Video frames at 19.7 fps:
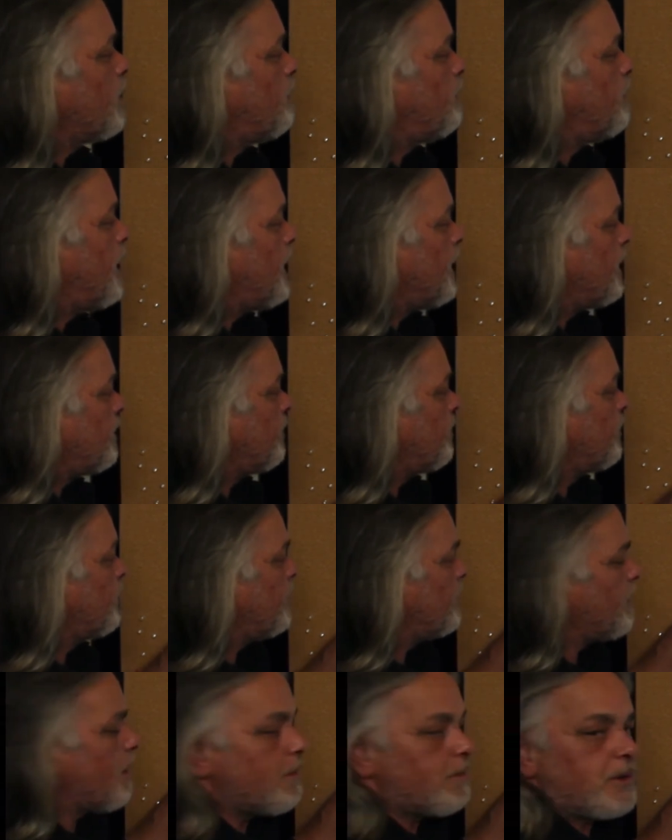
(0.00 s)
But
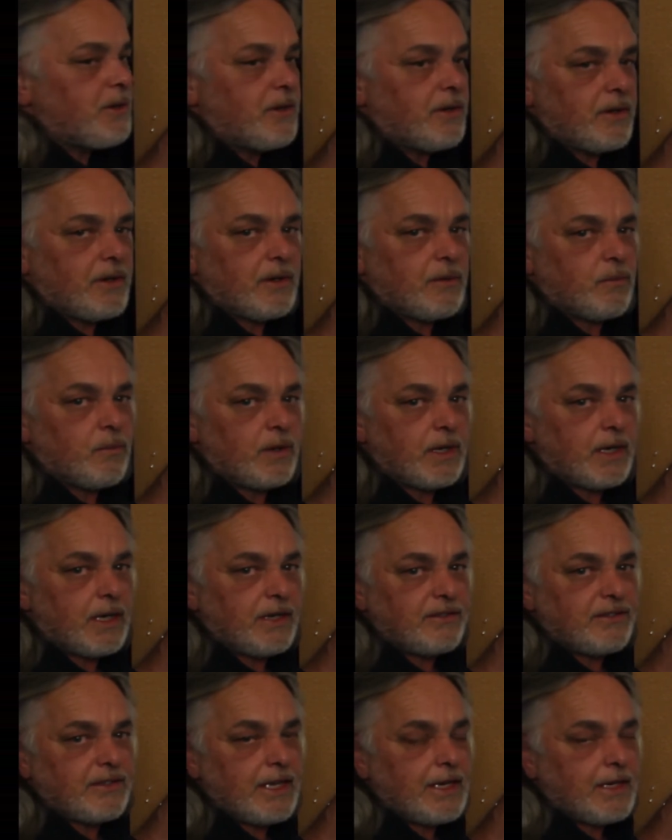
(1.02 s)
remember when I
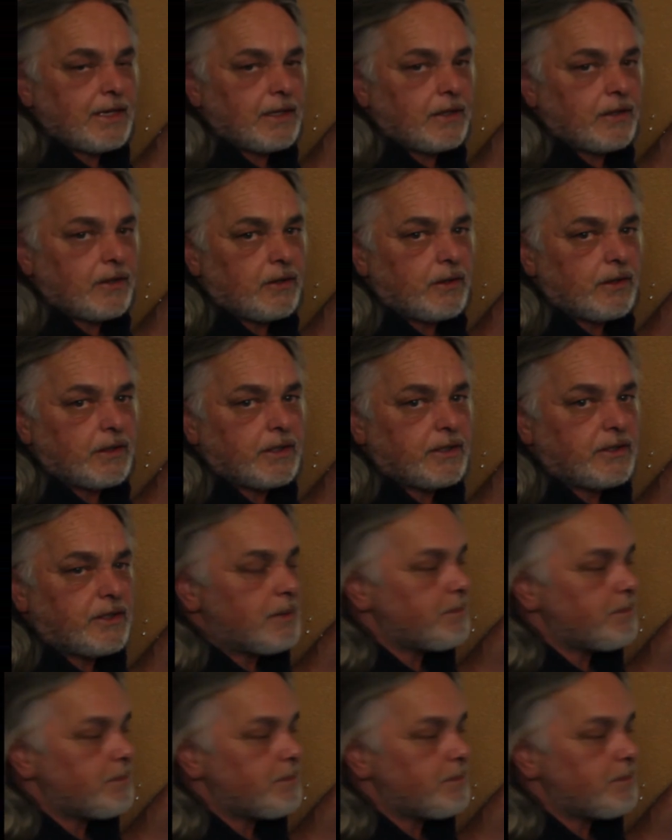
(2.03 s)
said in an earlier